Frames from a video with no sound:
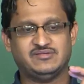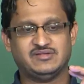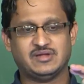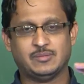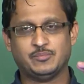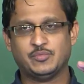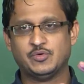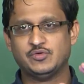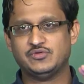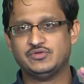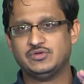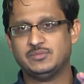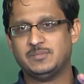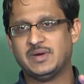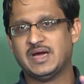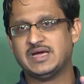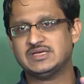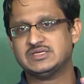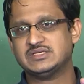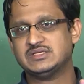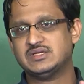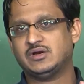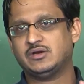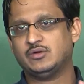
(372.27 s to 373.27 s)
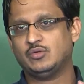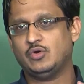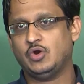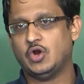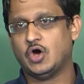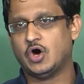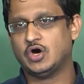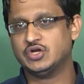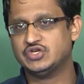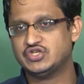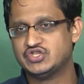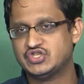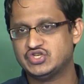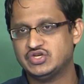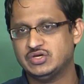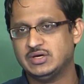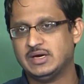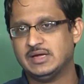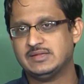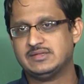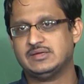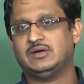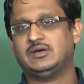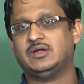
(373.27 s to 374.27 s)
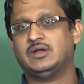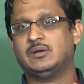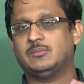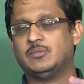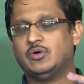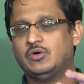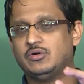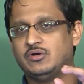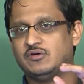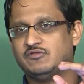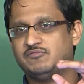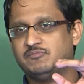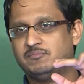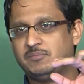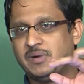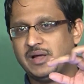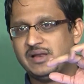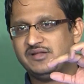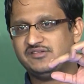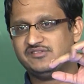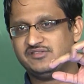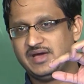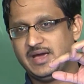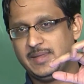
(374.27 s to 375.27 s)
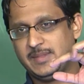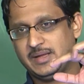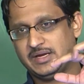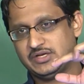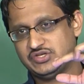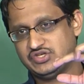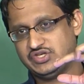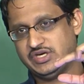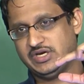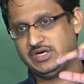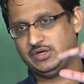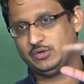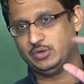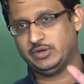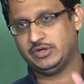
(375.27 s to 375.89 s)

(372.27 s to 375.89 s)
suppose imagine that you launch a certain amount of pulse energy into